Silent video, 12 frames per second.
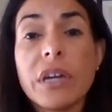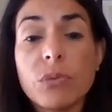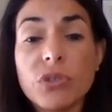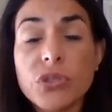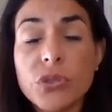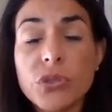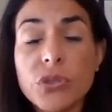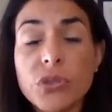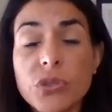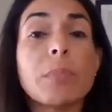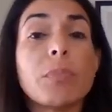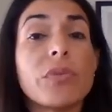that were still
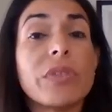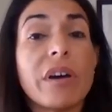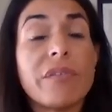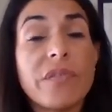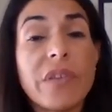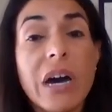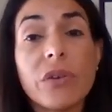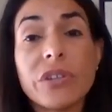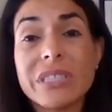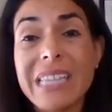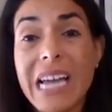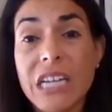going through the process,
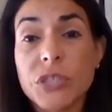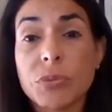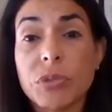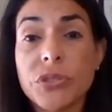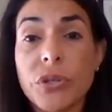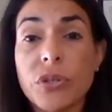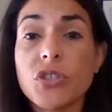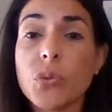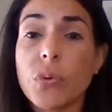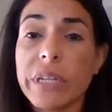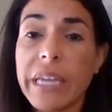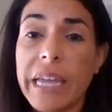people that filed their
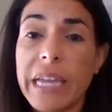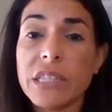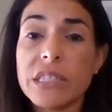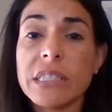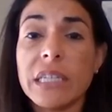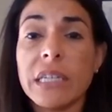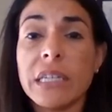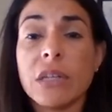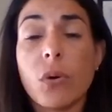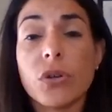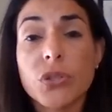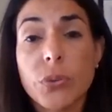tax returns
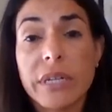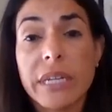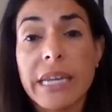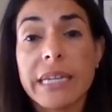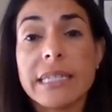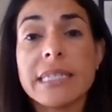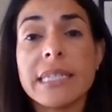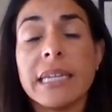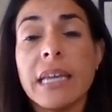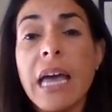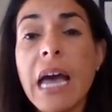2018 or 2019